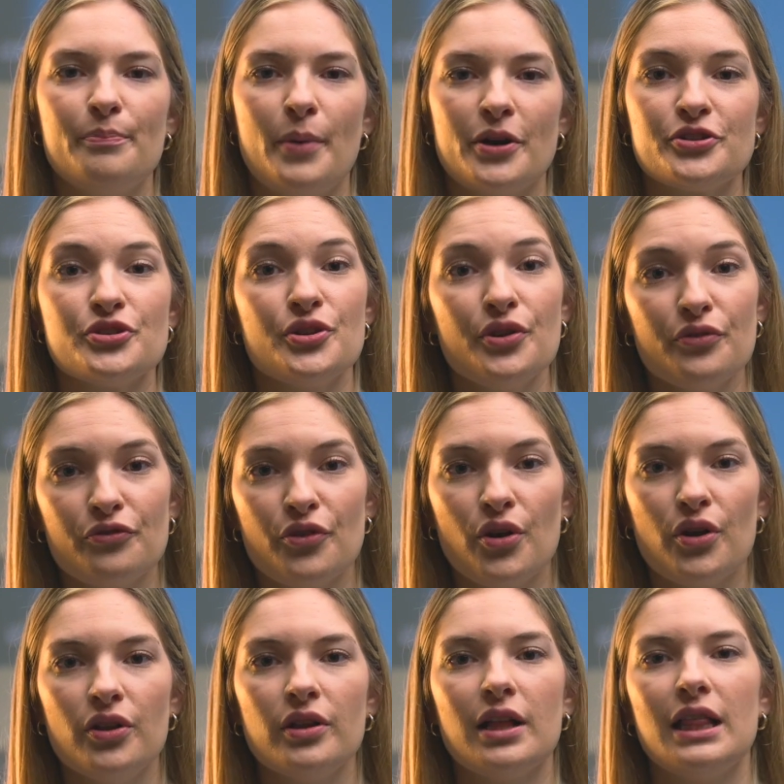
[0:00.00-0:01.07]
partial or
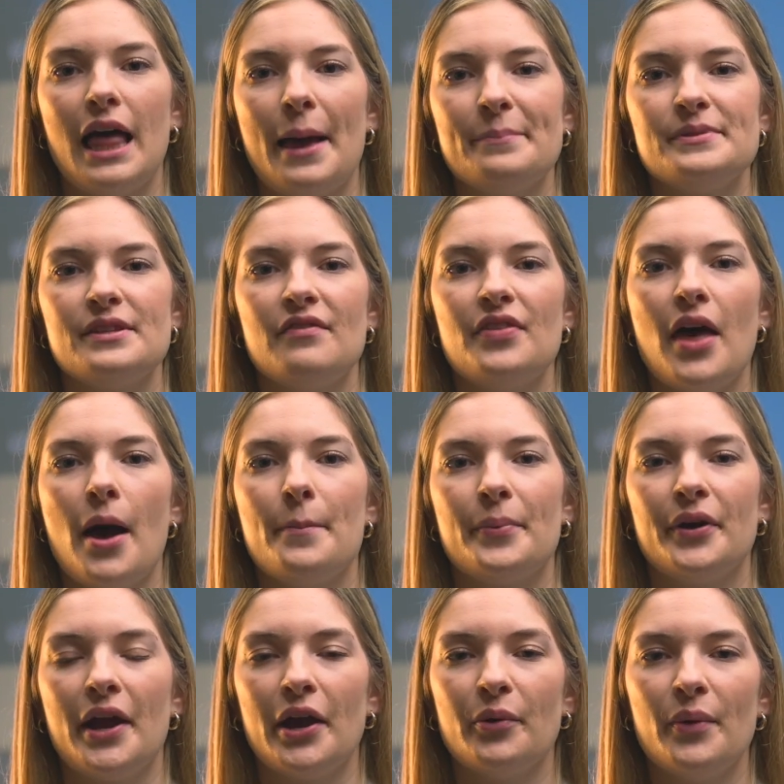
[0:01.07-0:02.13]
full collapse of the
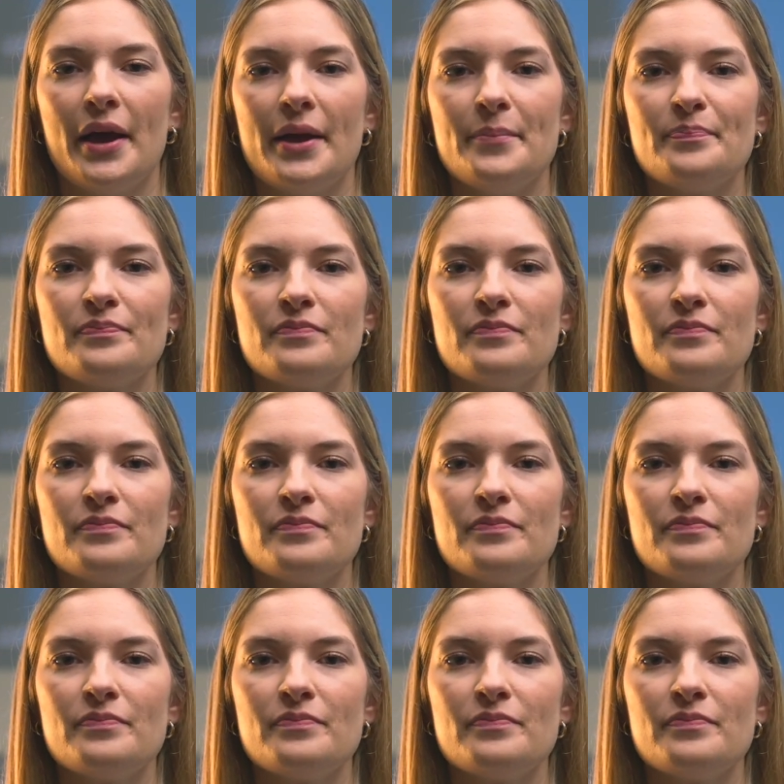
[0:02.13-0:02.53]
upper airway.